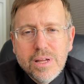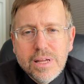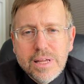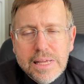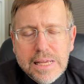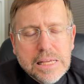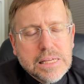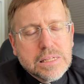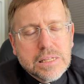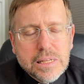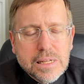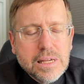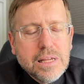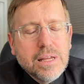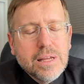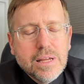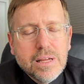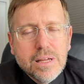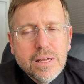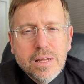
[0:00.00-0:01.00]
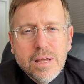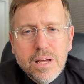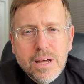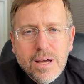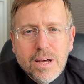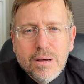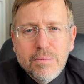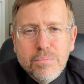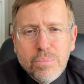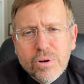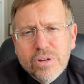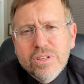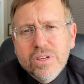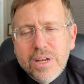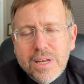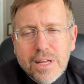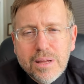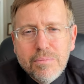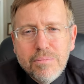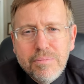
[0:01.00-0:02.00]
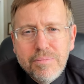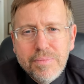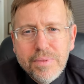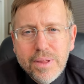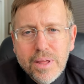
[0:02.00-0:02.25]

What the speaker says: easily books on him.